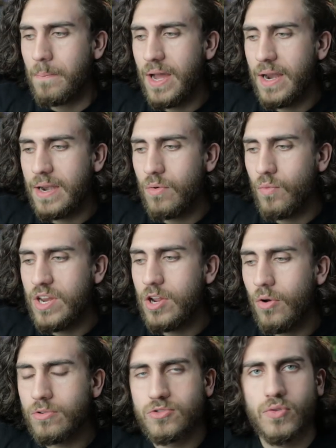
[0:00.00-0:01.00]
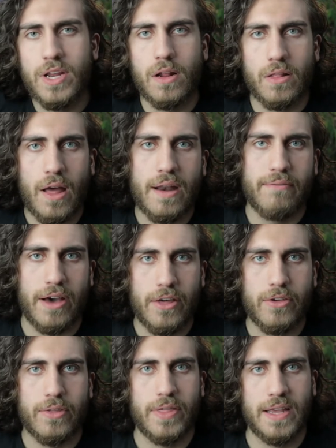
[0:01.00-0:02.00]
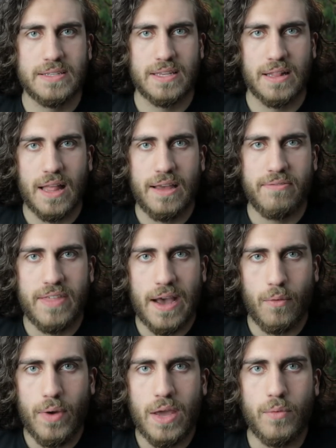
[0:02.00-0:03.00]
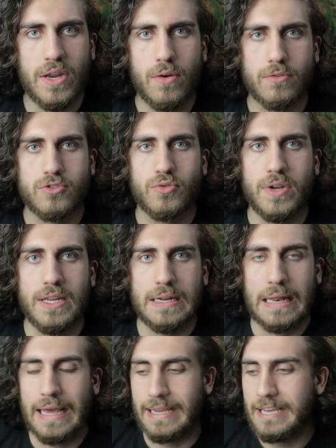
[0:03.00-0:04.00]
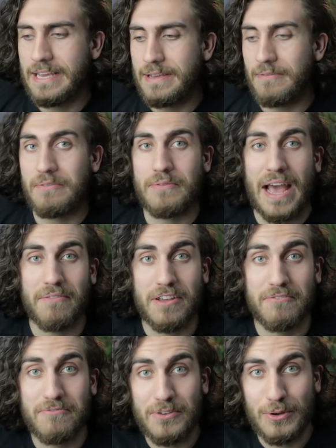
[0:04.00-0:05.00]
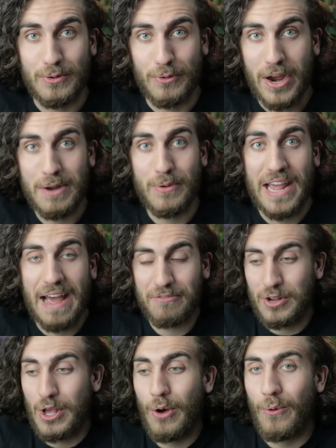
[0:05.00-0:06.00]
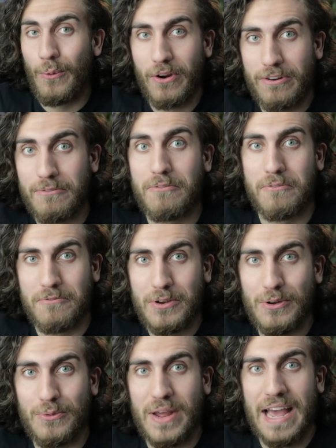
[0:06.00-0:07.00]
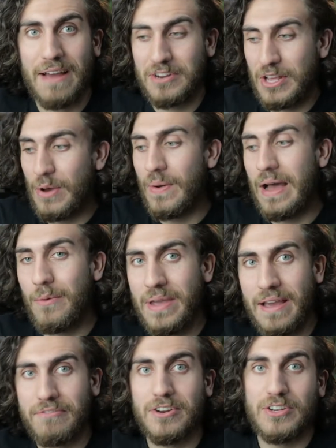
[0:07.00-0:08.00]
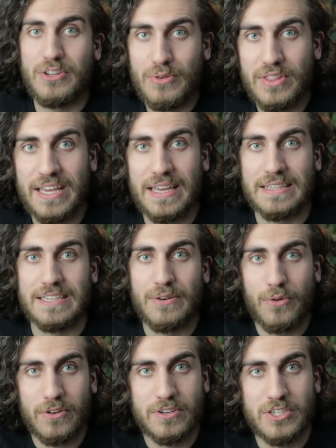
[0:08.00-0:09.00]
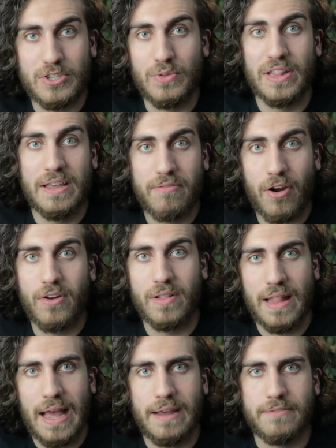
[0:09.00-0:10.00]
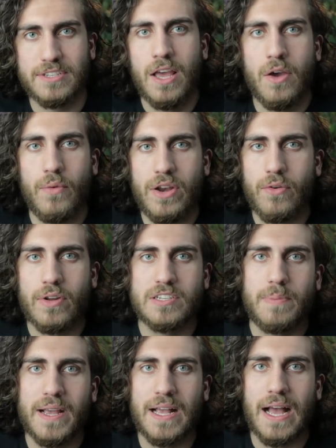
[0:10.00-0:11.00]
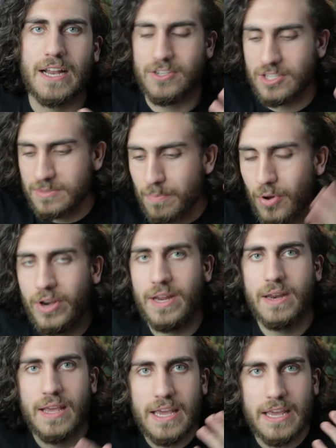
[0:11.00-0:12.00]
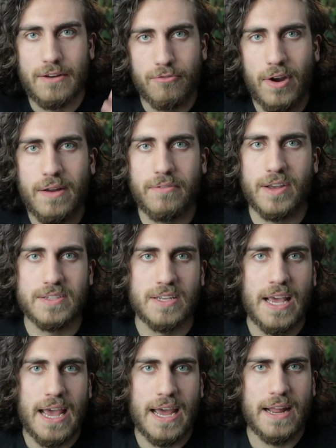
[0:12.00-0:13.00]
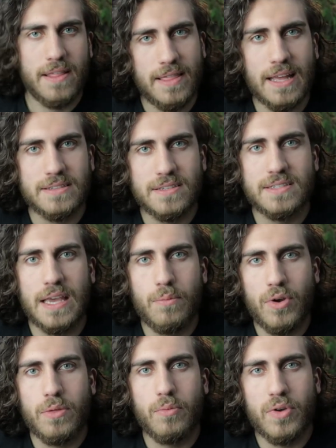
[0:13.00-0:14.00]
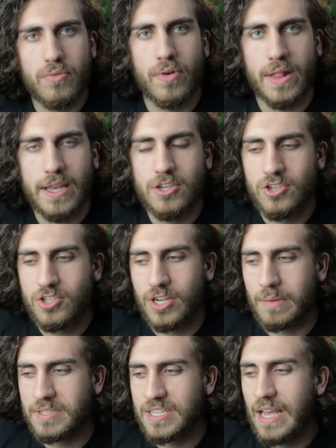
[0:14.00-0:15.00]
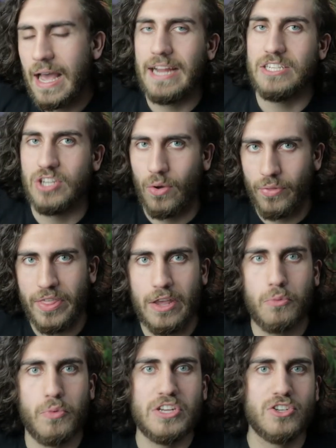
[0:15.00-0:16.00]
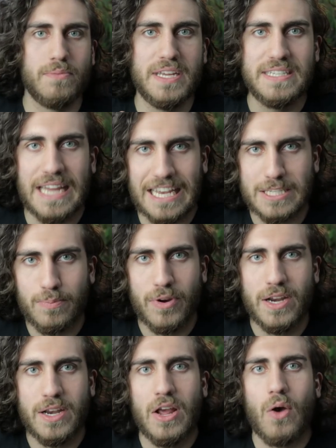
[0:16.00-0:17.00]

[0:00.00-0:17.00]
but we don't treat a lot of other things in life that way. We don't treat like having food, right? We have to go work for food. We have to go out. We have to do things in order to live our lives. We don't expect God to just put it in front of us. And I think that's the same way with relationships. I don't think we should be desperate